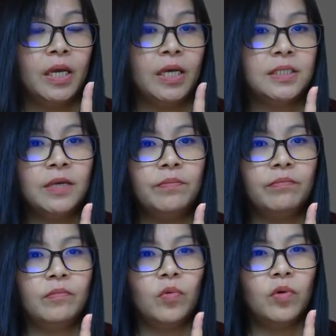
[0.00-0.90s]
Is it
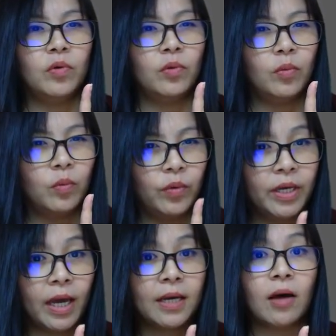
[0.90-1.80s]
we
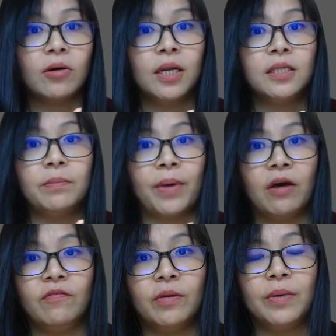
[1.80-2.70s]
can calculate the
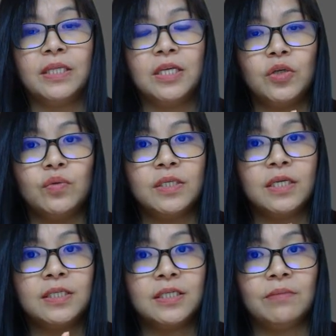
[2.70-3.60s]
bioavailability
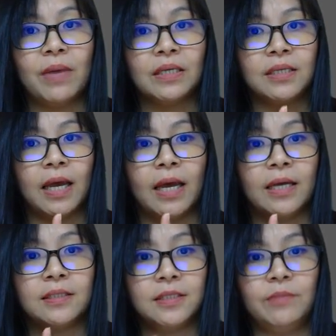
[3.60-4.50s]
using Cmax
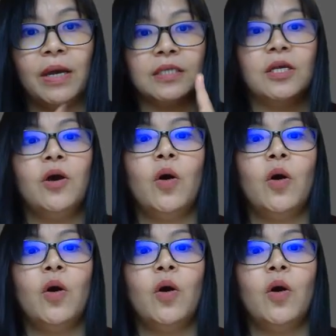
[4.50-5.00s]
and Tmax?